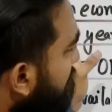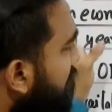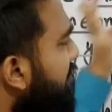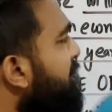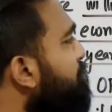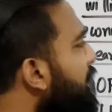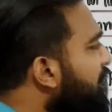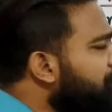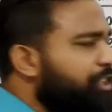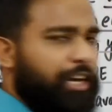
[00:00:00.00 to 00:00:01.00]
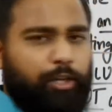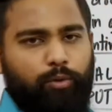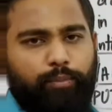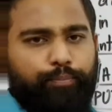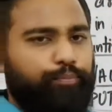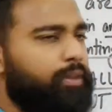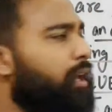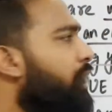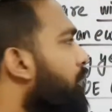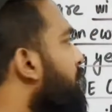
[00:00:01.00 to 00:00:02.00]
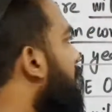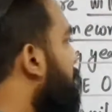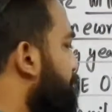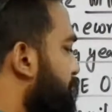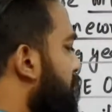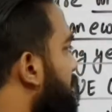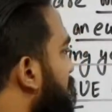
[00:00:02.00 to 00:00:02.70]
let's make a schedule. Now,